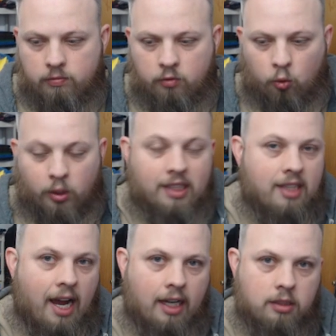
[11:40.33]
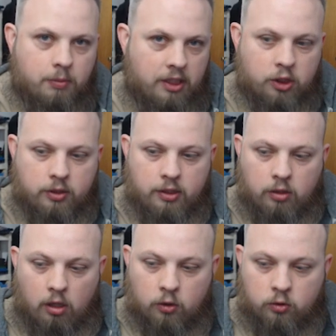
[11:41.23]
3 attacks, potentially
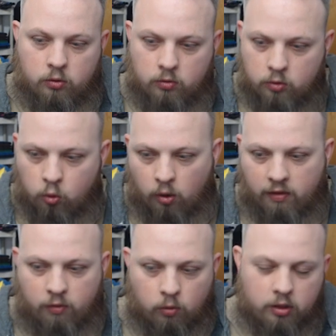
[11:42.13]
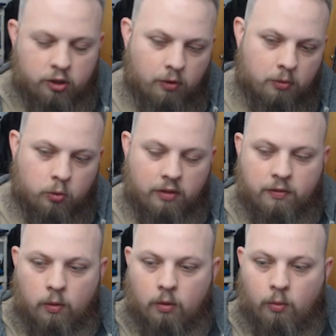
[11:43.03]
all 24, 2 of them
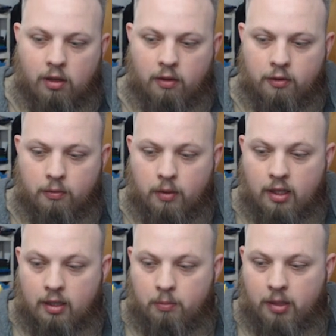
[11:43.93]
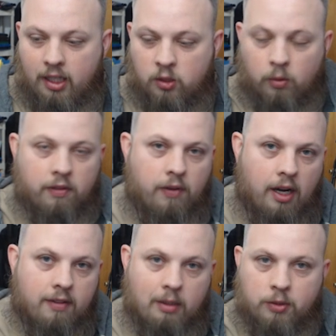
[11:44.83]
24, 1 of them being
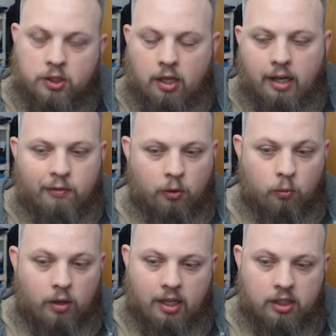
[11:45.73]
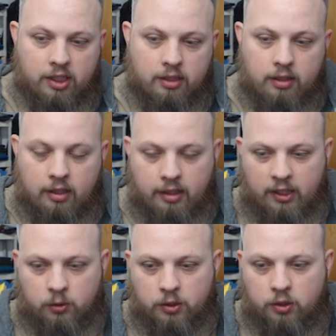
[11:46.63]
25, double strike for 1 energy. I think
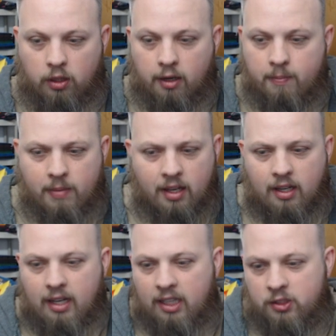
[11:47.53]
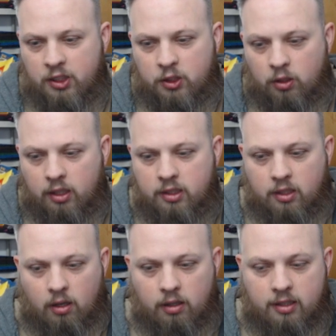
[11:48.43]
it's really strong. SG Trunks,
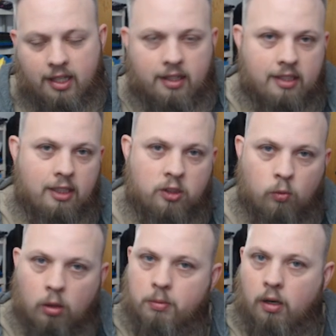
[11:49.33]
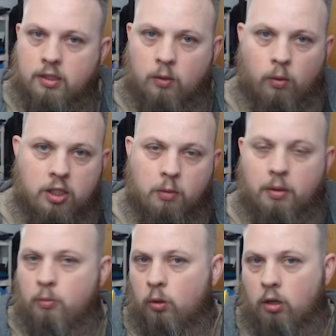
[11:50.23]
a deck that tends to warp cards and want you
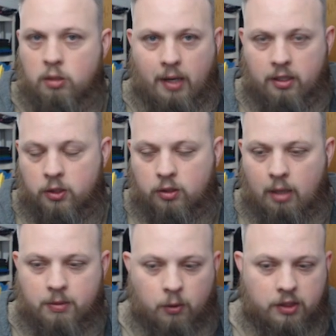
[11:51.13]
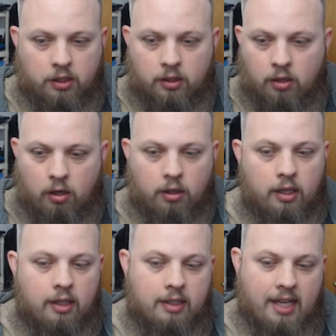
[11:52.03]
put more cards back into your drop, is always a good card
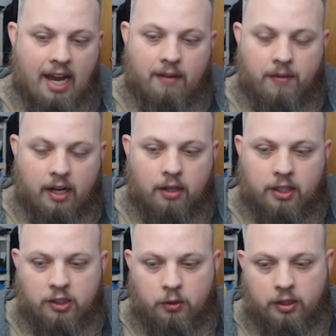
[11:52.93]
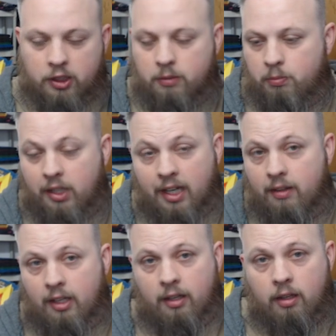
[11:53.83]
to have there because you could just play it
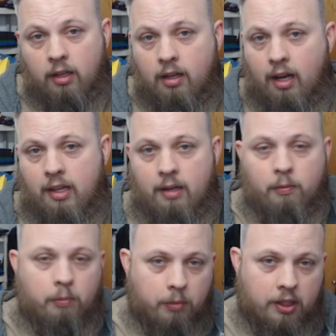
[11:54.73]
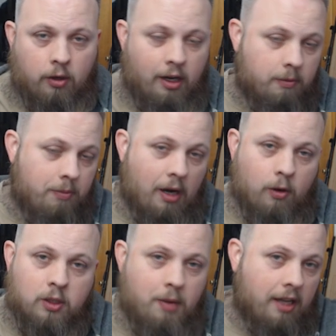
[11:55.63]
then and then put the battle
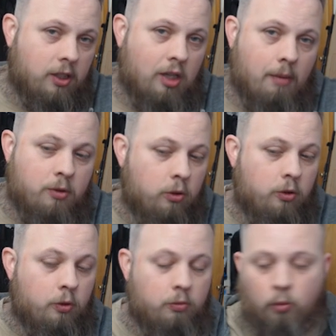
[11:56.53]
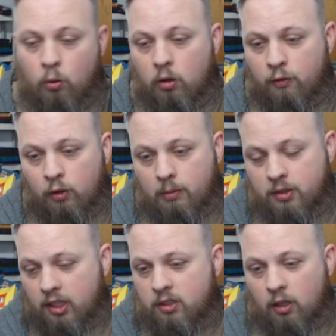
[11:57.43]
cards back in the drop to do more Overwhelm
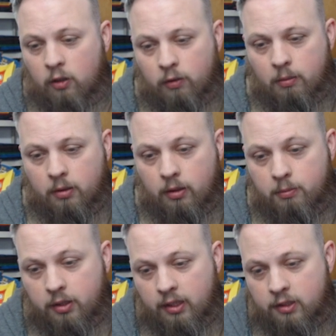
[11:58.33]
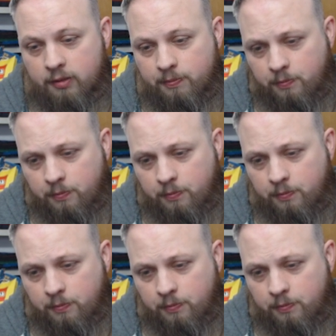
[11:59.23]
/ Dark Overwhelm plays.